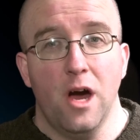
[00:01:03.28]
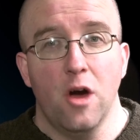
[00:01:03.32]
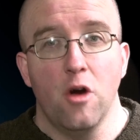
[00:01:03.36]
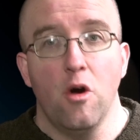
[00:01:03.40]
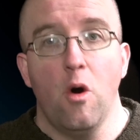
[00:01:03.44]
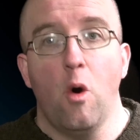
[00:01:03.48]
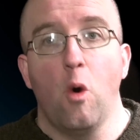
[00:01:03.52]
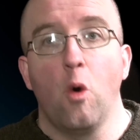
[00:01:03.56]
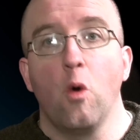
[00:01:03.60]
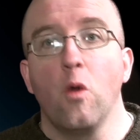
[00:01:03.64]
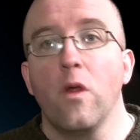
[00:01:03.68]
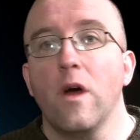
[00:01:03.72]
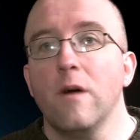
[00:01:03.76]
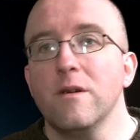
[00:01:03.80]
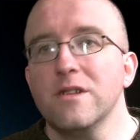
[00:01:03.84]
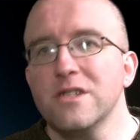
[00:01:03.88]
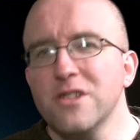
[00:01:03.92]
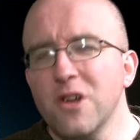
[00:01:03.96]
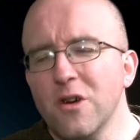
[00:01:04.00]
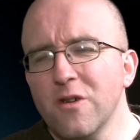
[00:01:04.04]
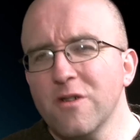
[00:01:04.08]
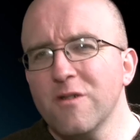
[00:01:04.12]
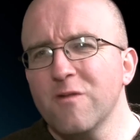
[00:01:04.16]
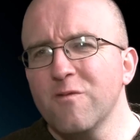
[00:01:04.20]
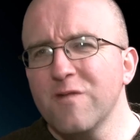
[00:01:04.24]
though, although
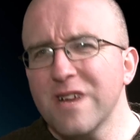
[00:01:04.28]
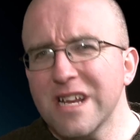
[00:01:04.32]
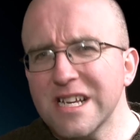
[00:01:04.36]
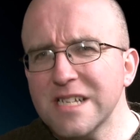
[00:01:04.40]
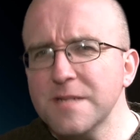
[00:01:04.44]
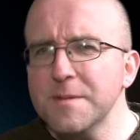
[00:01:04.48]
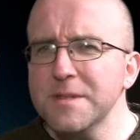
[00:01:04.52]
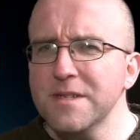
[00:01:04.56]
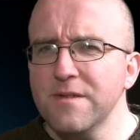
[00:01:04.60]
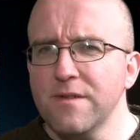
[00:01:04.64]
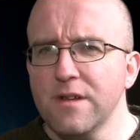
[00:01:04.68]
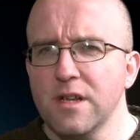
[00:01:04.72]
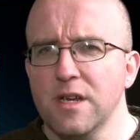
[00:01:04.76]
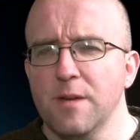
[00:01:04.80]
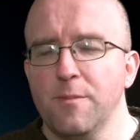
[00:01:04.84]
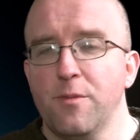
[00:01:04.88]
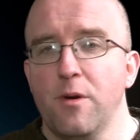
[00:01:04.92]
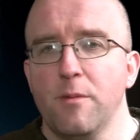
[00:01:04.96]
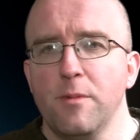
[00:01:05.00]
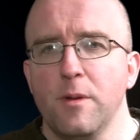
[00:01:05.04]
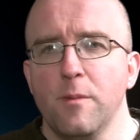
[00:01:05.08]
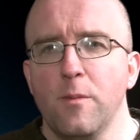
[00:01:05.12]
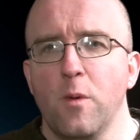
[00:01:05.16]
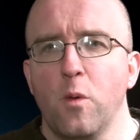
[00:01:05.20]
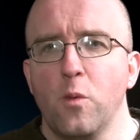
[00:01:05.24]
it's not really specifically a
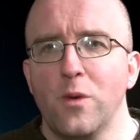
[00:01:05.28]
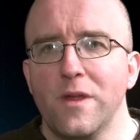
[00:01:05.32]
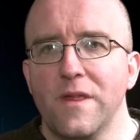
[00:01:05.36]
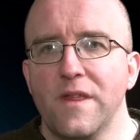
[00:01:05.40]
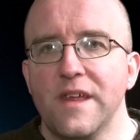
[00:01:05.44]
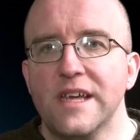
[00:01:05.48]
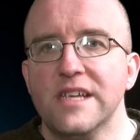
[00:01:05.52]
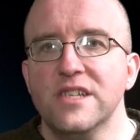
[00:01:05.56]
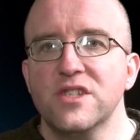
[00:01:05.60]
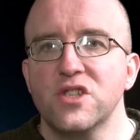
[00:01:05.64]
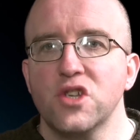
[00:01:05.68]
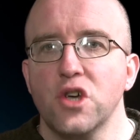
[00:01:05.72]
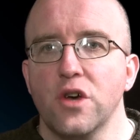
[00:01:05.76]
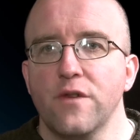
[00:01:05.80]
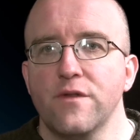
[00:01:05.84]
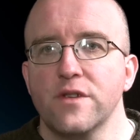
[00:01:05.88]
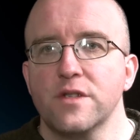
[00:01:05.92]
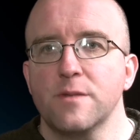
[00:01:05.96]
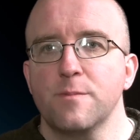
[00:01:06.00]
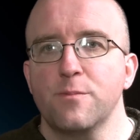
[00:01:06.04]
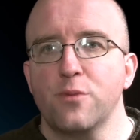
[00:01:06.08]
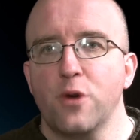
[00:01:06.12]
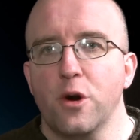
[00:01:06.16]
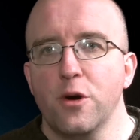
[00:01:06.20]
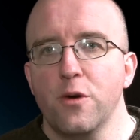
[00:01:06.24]
problem with the
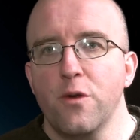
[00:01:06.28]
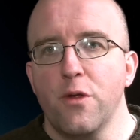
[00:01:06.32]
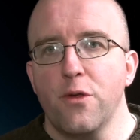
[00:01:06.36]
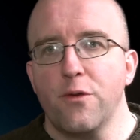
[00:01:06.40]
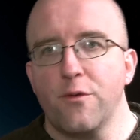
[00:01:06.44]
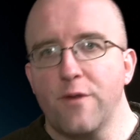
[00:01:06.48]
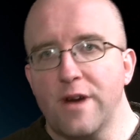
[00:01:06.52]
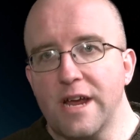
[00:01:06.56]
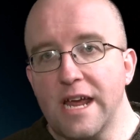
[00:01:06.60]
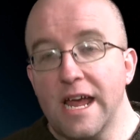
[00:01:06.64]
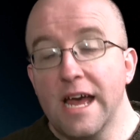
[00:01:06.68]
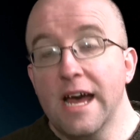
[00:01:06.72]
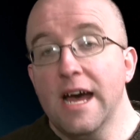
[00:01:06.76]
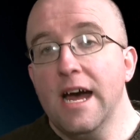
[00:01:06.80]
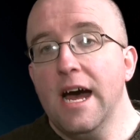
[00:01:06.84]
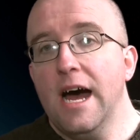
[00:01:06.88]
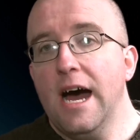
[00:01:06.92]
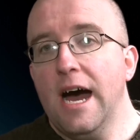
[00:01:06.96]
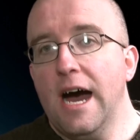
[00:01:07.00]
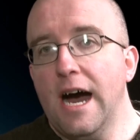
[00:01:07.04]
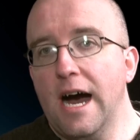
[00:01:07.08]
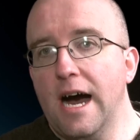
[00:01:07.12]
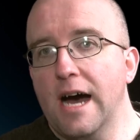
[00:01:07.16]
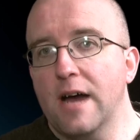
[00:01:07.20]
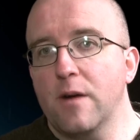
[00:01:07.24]
Surface Pro 3
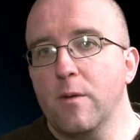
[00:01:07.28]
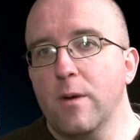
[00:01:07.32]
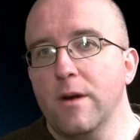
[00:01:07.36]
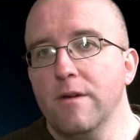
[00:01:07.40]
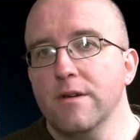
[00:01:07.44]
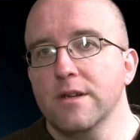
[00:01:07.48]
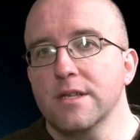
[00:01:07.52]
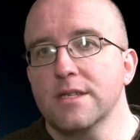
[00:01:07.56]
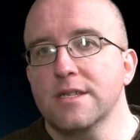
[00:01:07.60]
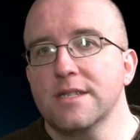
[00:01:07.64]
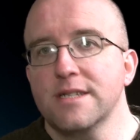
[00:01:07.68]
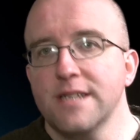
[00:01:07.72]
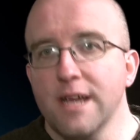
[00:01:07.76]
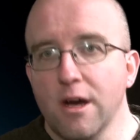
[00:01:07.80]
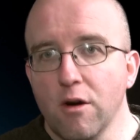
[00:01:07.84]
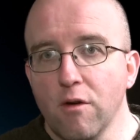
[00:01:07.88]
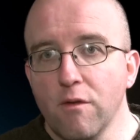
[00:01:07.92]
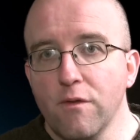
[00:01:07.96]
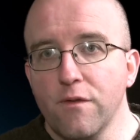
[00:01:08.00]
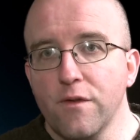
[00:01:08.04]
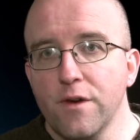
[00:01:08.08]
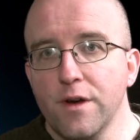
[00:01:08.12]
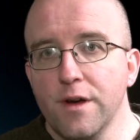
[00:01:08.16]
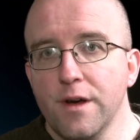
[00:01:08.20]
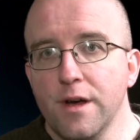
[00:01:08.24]
hardware
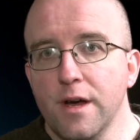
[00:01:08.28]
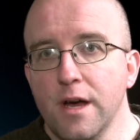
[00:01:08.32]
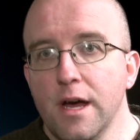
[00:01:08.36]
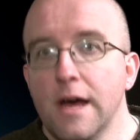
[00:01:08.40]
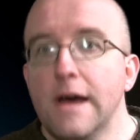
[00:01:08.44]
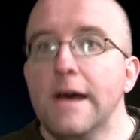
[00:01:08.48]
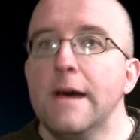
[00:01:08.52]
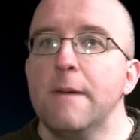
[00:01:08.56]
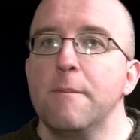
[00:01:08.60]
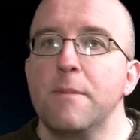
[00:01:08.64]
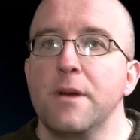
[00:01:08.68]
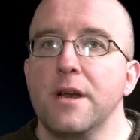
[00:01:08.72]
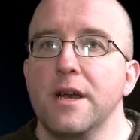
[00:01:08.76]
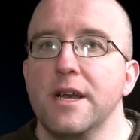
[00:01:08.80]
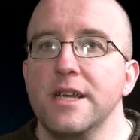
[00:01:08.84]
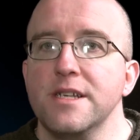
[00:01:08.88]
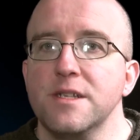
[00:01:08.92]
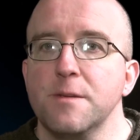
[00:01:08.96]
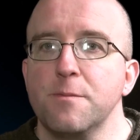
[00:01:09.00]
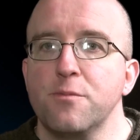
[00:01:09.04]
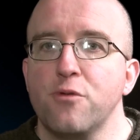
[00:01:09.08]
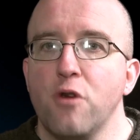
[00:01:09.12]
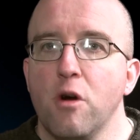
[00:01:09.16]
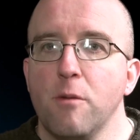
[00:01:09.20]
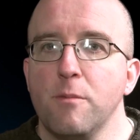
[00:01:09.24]
itself, but it
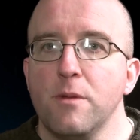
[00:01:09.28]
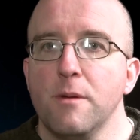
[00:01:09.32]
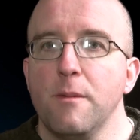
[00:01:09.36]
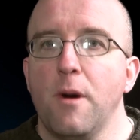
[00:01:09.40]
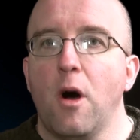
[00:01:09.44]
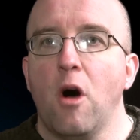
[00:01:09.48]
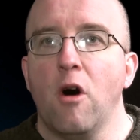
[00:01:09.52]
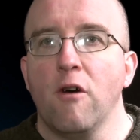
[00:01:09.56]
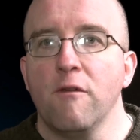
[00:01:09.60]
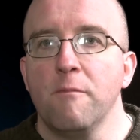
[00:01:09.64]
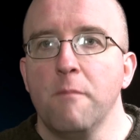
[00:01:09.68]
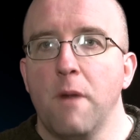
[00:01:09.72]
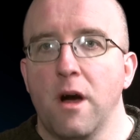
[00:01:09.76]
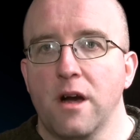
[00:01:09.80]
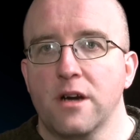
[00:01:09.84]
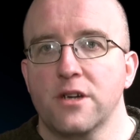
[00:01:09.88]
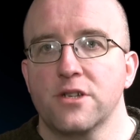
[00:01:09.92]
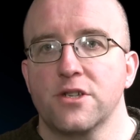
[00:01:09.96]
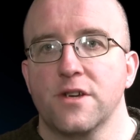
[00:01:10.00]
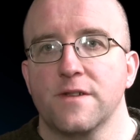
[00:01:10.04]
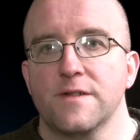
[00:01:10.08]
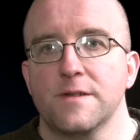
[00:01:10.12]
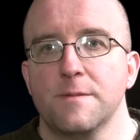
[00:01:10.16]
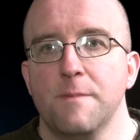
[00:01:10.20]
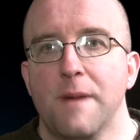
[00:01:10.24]
is a problem of
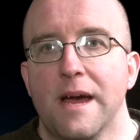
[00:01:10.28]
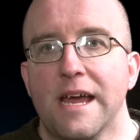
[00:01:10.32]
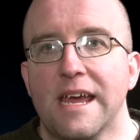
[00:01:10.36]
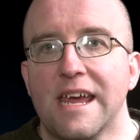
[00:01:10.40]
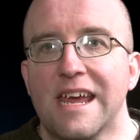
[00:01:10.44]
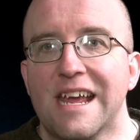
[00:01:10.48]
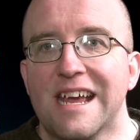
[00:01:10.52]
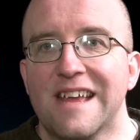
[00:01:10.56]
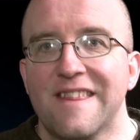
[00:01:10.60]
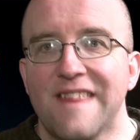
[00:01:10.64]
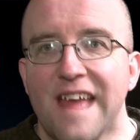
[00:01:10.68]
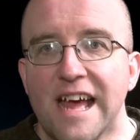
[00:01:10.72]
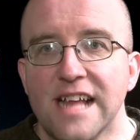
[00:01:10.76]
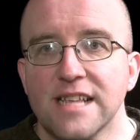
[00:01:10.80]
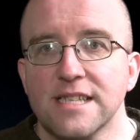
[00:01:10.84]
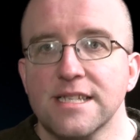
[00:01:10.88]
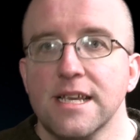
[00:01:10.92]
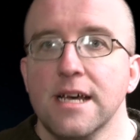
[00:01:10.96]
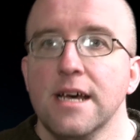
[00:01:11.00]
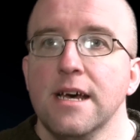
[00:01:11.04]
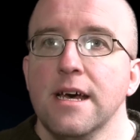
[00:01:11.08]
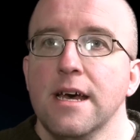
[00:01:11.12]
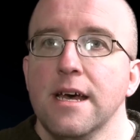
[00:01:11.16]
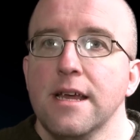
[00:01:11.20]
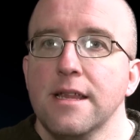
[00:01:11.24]
Microsoft's making, and
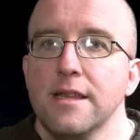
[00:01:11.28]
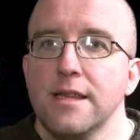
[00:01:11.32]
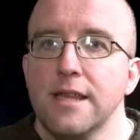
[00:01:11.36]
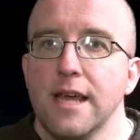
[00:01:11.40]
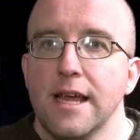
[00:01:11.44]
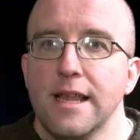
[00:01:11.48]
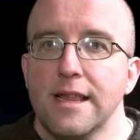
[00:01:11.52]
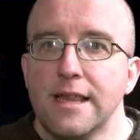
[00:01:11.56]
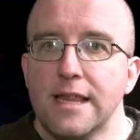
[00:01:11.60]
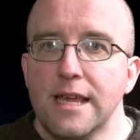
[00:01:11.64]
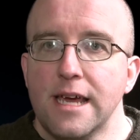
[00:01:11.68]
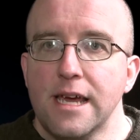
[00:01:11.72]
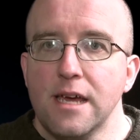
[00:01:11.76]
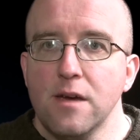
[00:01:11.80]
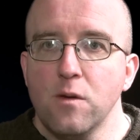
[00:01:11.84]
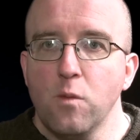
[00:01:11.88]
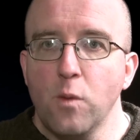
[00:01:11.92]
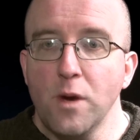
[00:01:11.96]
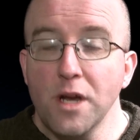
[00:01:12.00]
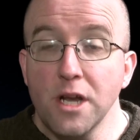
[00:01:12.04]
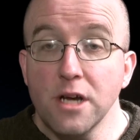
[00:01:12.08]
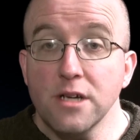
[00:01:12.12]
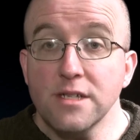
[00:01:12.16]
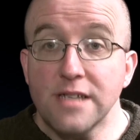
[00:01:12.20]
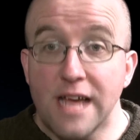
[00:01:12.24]
that's that the
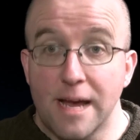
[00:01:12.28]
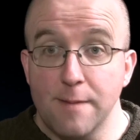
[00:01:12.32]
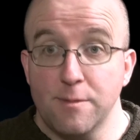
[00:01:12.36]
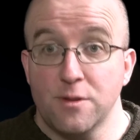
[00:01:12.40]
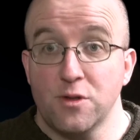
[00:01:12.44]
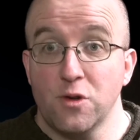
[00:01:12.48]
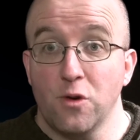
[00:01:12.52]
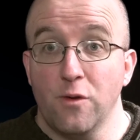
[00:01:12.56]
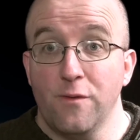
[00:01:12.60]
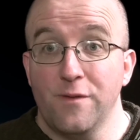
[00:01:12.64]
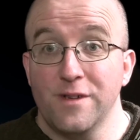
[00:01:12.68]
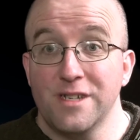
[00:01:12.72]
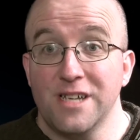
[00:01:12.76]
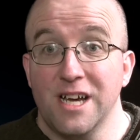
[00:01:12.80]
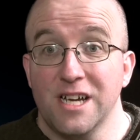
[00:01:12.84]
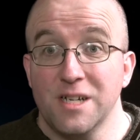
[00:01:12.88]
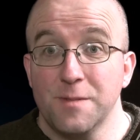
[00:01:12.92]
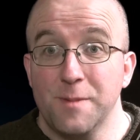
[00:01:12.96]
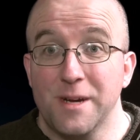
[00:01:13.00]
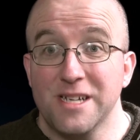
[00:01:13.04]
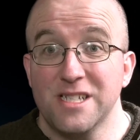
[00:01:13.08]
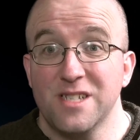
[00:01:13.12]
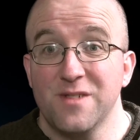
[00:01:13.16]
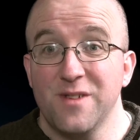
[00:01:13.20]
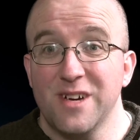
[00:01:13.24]
Windows App Store for
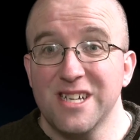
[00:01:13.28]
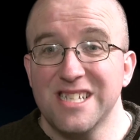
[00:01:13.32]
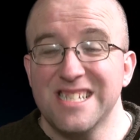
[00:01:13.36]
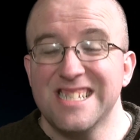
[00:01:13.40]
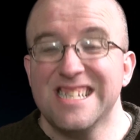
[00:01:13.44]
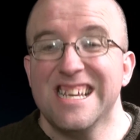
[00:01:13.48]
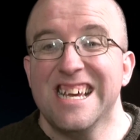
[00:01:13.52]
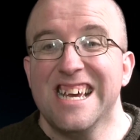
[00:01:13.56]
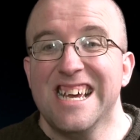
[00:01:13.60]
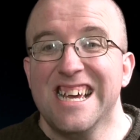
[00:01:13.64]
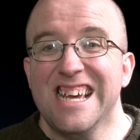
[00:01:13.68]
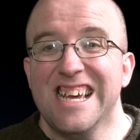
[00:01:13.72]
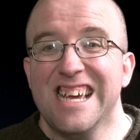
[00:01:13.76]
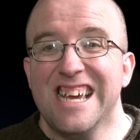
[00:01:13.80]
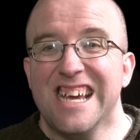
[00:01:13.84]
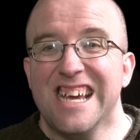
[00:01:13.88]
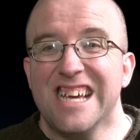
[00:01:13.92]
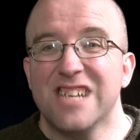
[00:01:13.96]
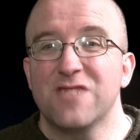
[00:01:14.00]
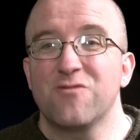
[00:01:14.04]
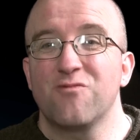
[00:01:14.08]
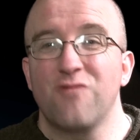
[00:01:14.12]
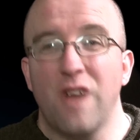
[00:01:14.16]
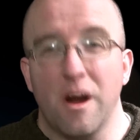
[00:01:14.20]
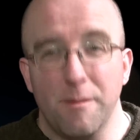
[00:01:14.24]
touch-based devices
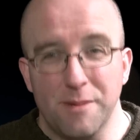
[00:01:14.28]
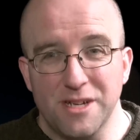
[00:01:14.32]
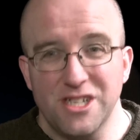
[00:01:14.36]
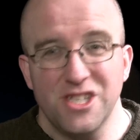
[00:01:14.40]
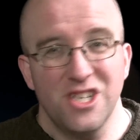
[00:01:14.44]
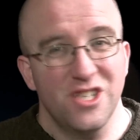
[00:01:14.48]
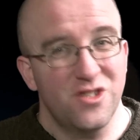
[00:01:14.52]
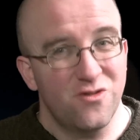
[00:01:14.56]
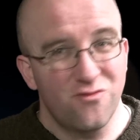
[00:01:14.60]
is rubbish.